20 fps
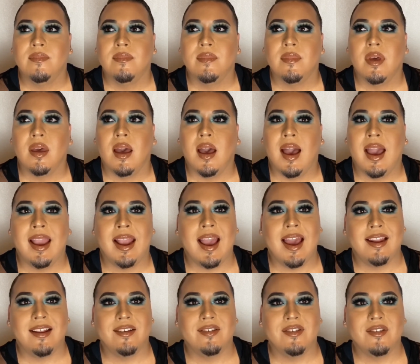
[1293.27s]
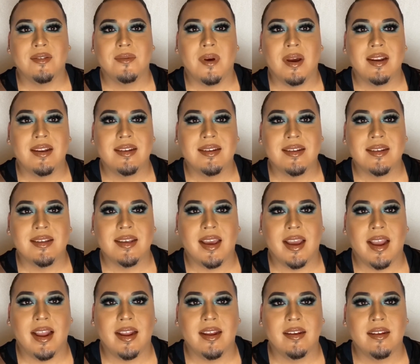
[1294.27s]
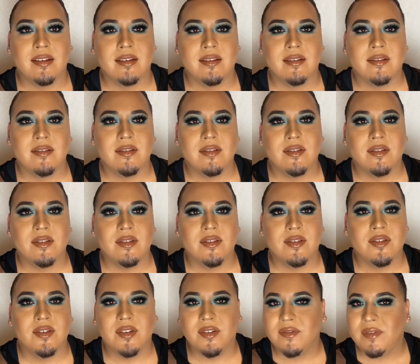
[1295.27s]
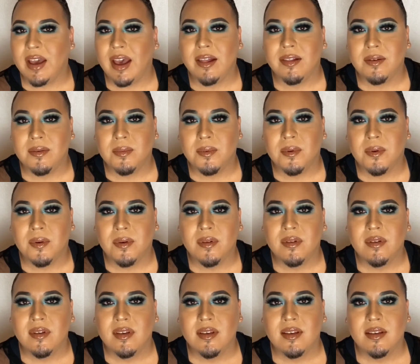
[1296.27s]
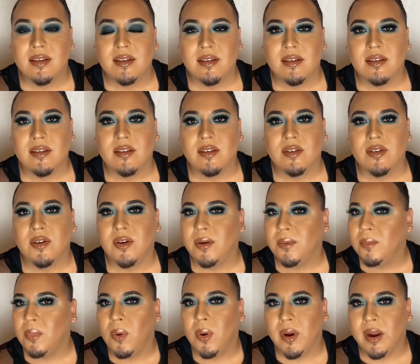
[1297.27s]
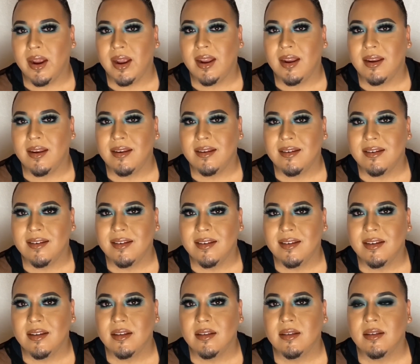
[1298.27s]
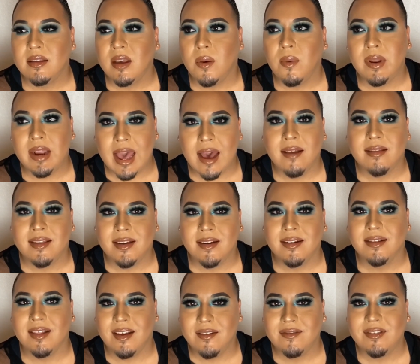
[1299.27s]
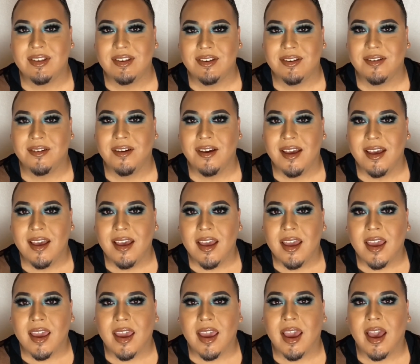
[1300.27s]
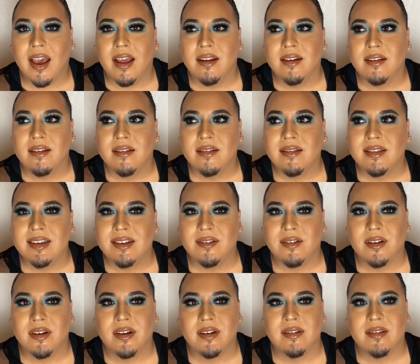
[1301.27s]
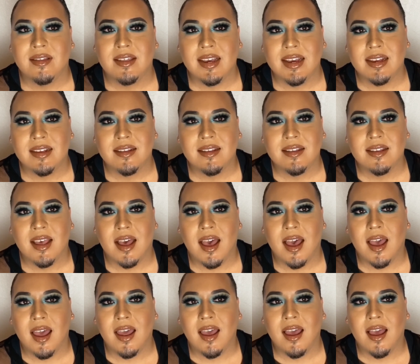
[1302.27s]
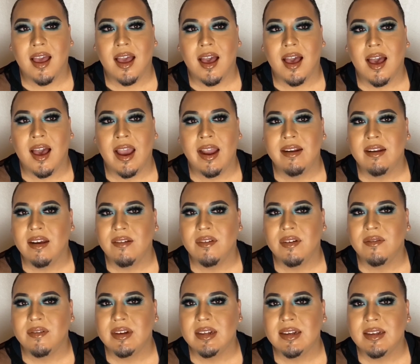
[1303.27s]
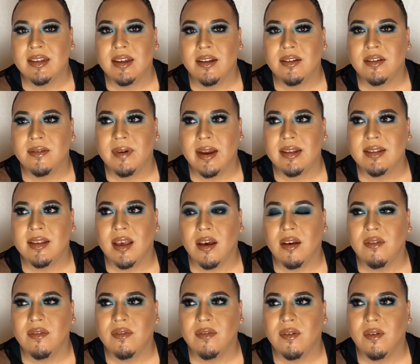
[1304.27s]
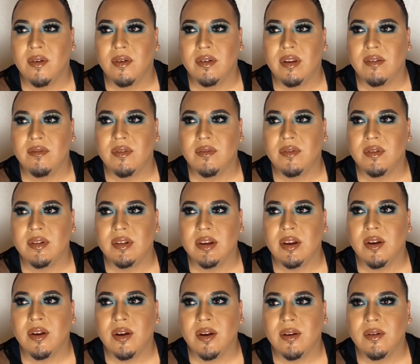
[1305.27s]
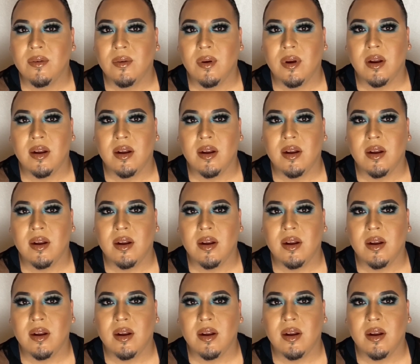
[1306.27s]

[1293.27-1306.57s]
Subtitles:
I kind of just wanted to say, you're valuable, you're important, someone out there loves you. And these are things that I never really said to myself or never really heard, or,